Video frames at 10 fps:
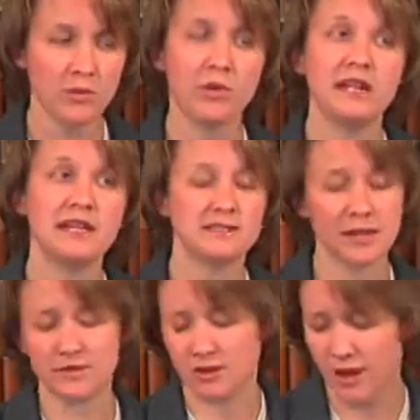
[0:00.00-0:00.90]
But he is
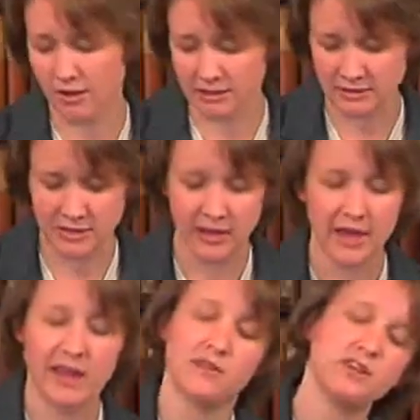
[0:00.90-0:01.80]
kept in Holland,
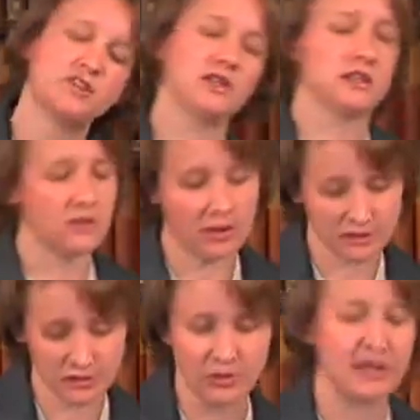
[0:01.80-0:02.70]
and eventually, long
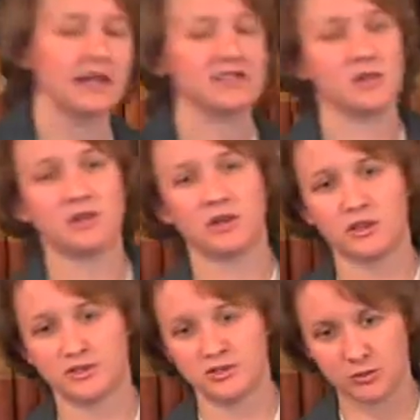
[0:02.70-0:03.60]
story, ends up in an
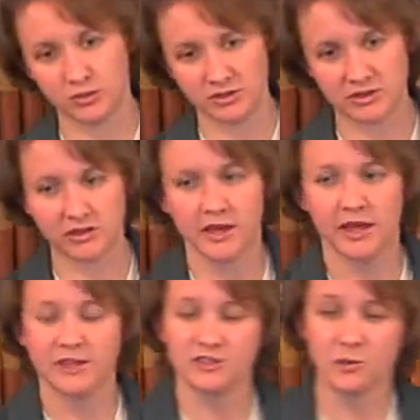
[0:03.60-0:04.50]
Austrian prison.
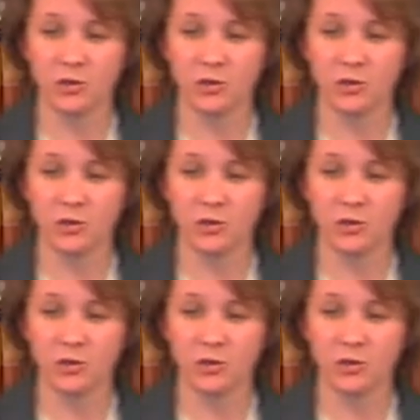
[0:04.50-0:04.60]
And so